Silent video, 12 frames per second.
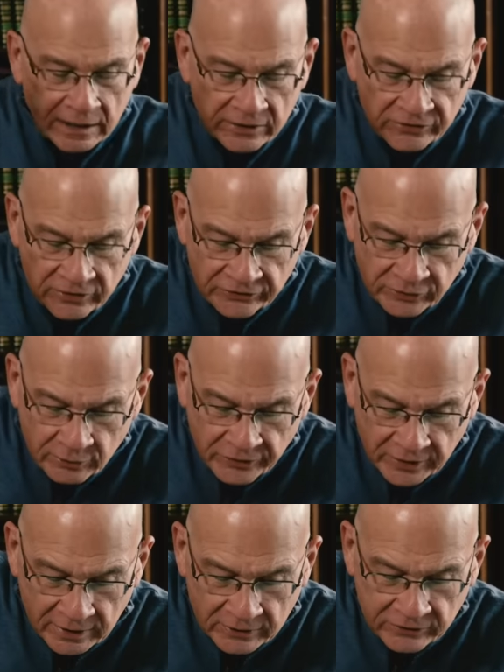He says two
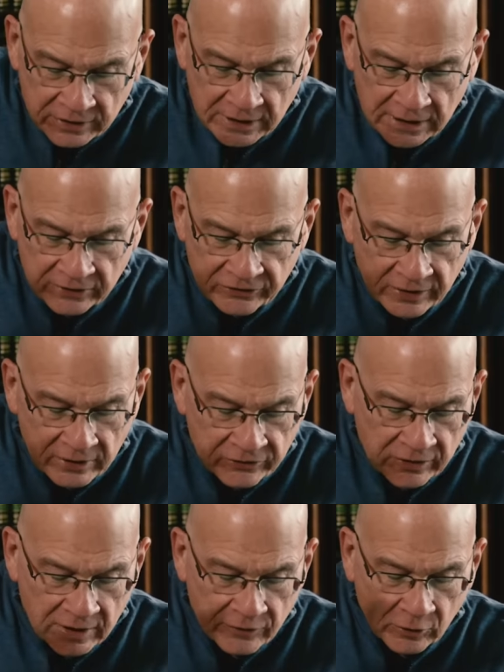things. He
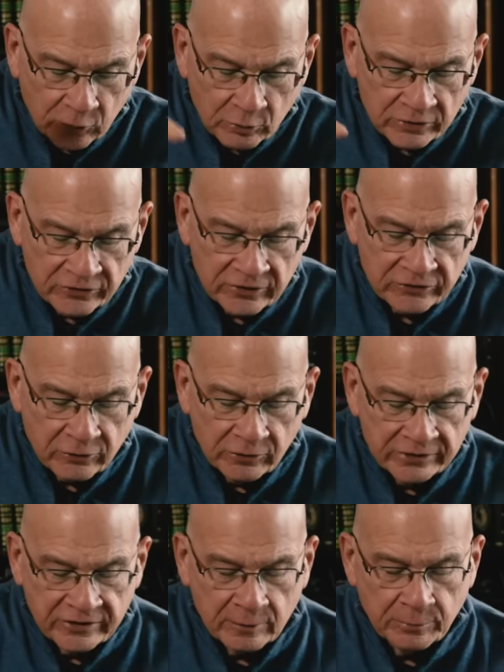says, The Lord is in his
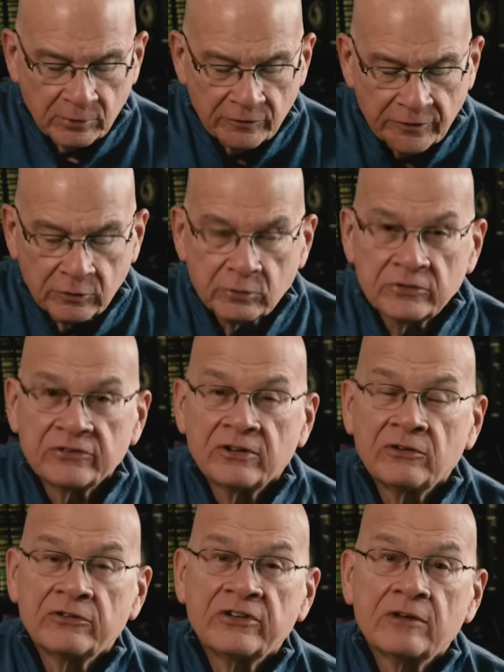holy temple, the Lord is
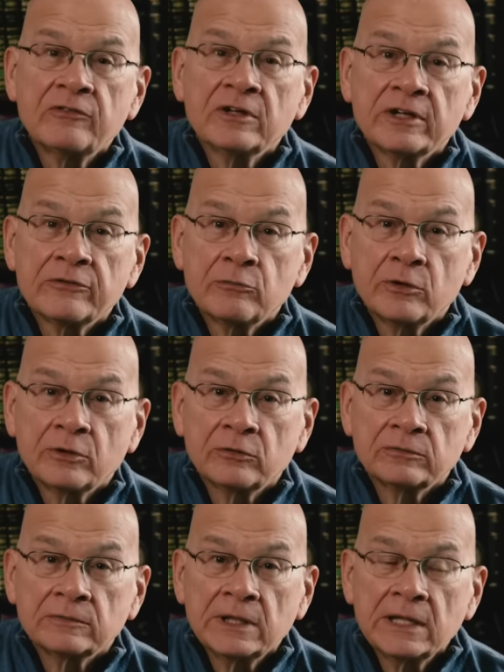on his heavenly
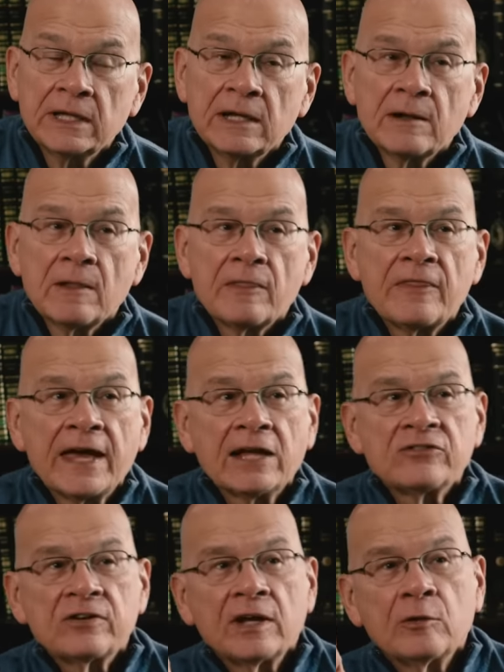throne.
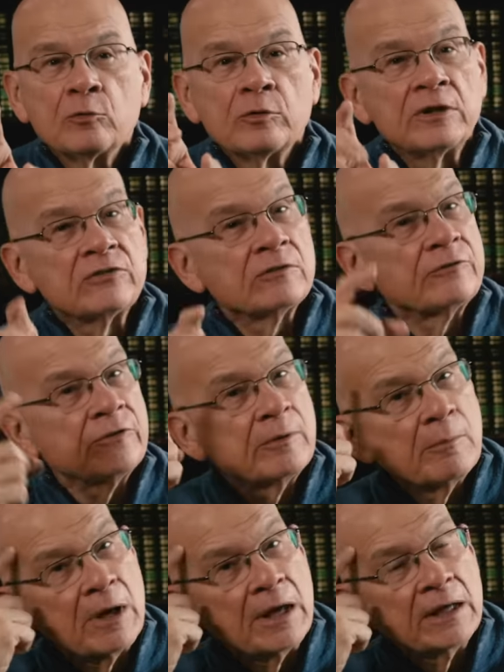That's a reason for the
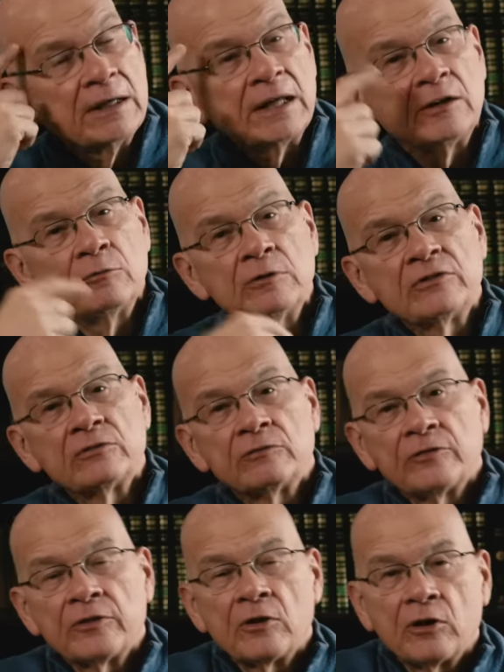mind and a reason
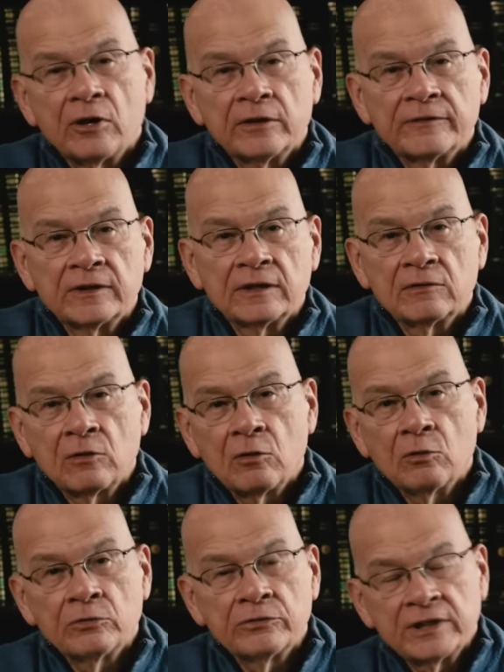for the heart that
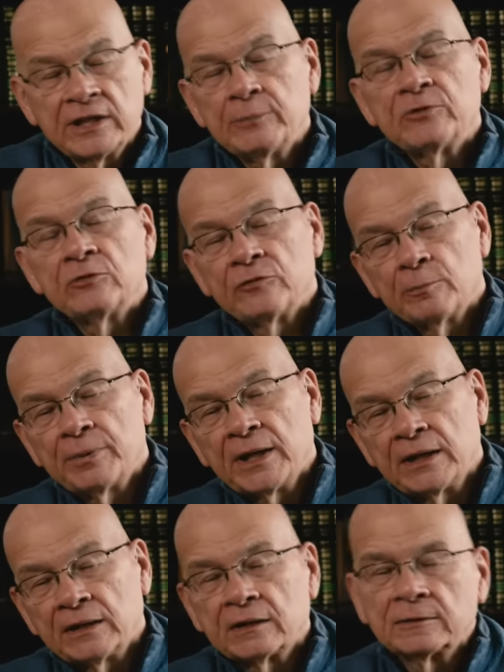hold, keeps you from
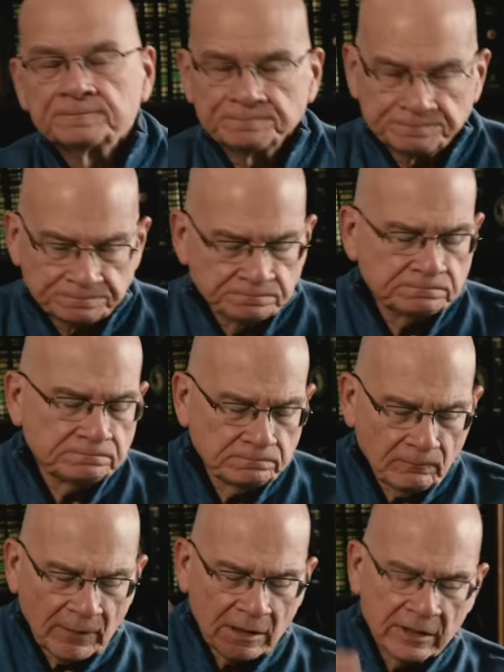panic.
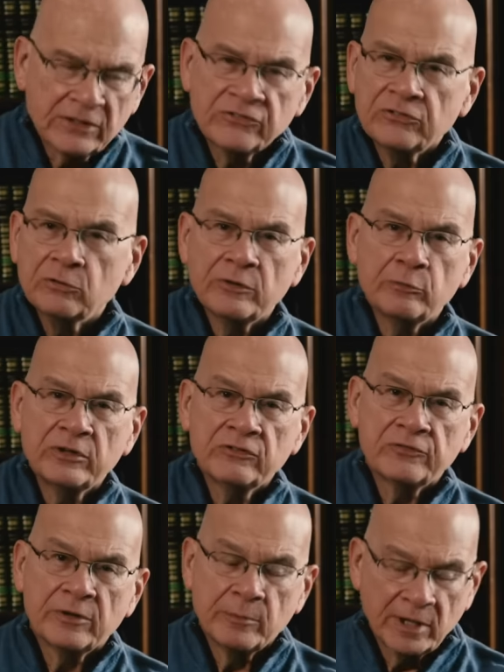Let's do the reason
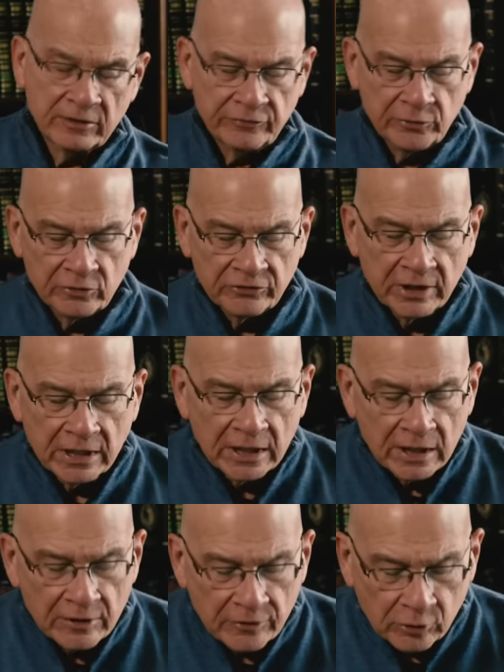for the mind first.
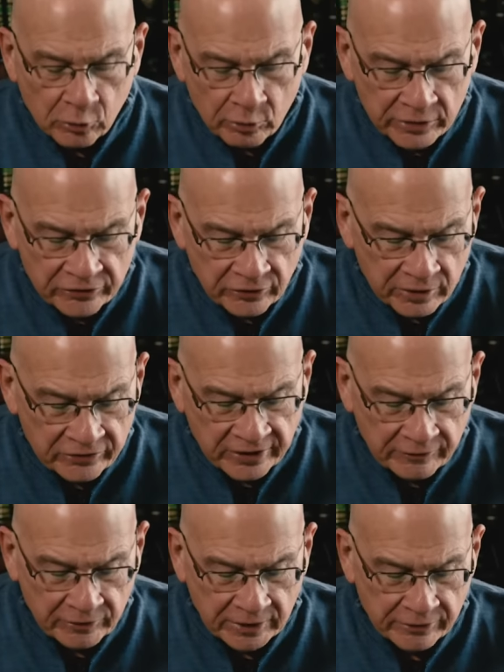The Lord is on his
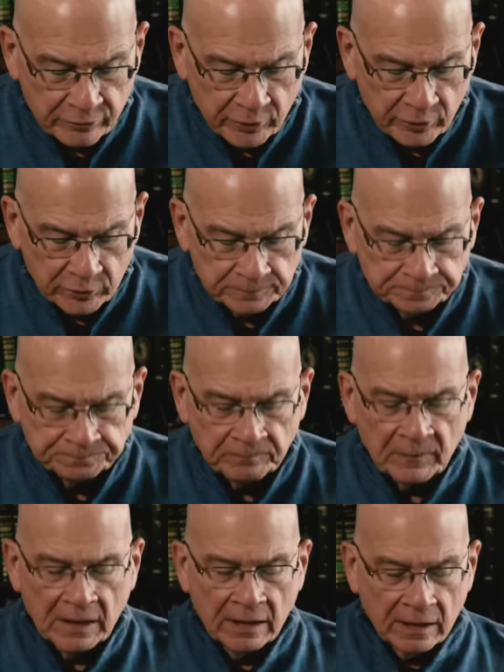heavenly throne.
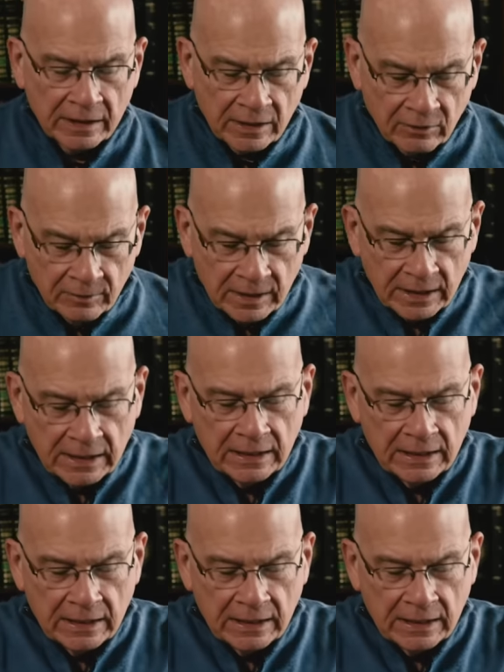Now,